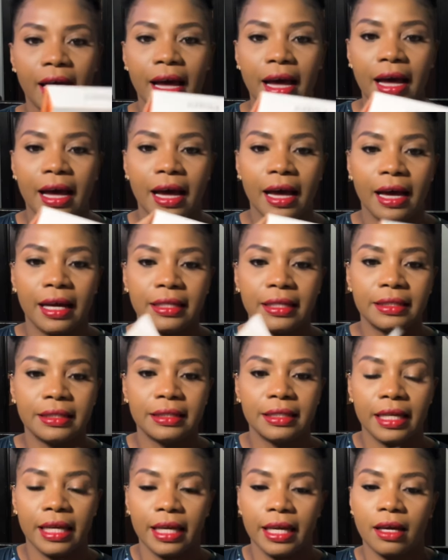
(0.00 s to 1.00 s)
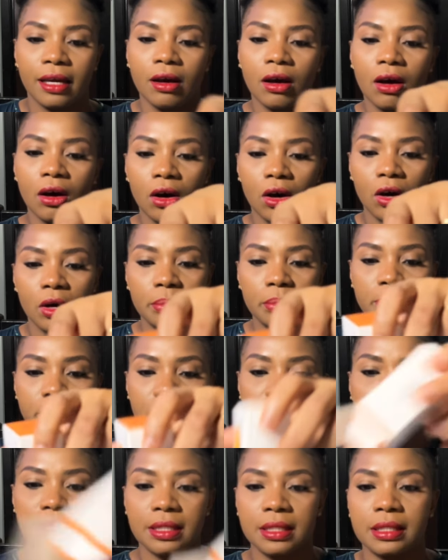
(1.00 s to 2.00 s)
And it
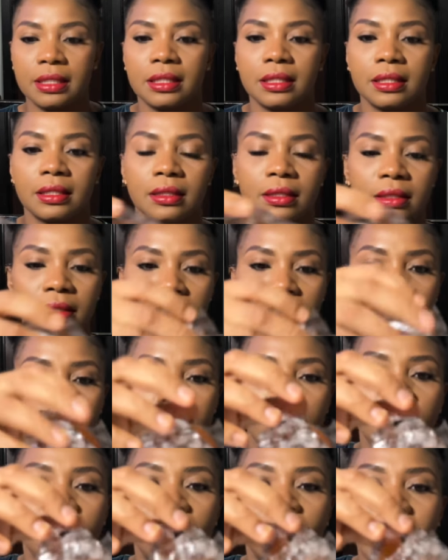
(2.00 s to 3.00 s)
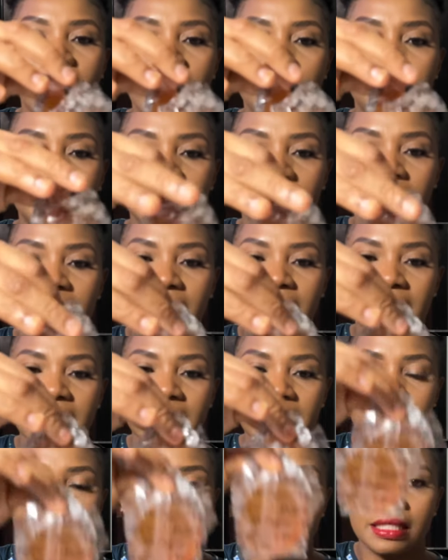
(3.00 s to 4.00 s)
comes wrapped in
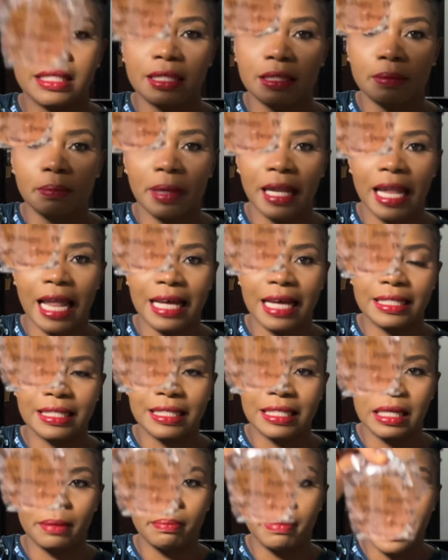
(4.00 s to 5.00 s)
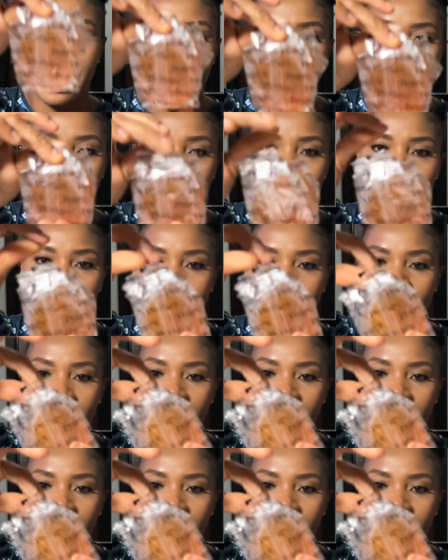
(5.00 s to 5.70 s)
this plastic bag.